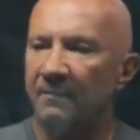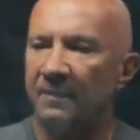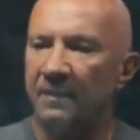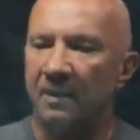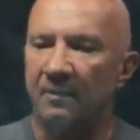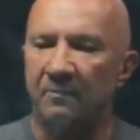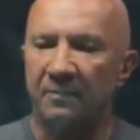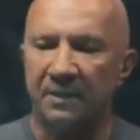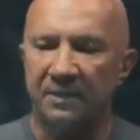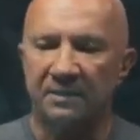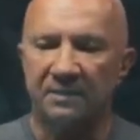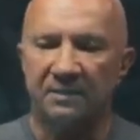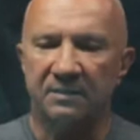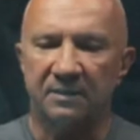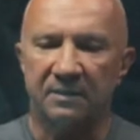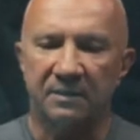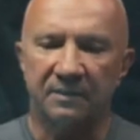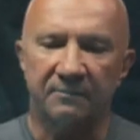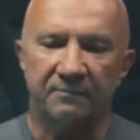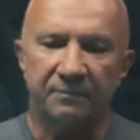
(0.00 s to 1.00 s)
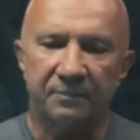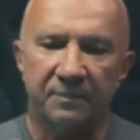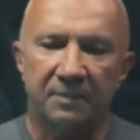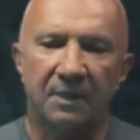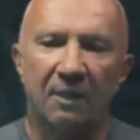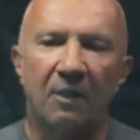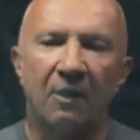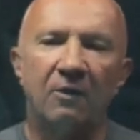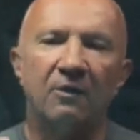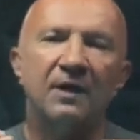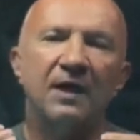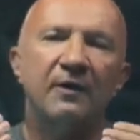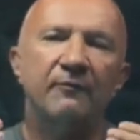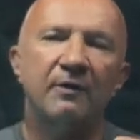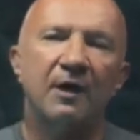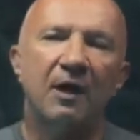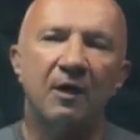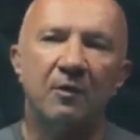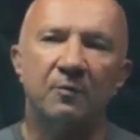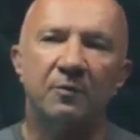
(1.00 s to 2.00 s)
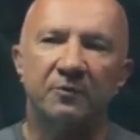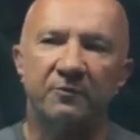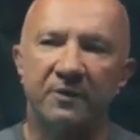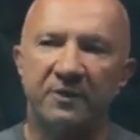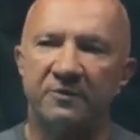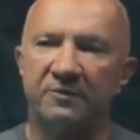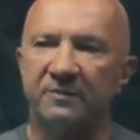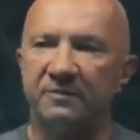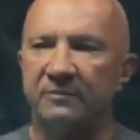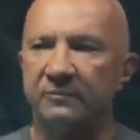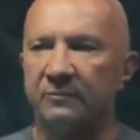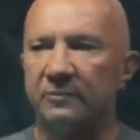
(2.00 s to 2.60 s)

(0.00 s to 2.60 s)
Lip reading: But all our operations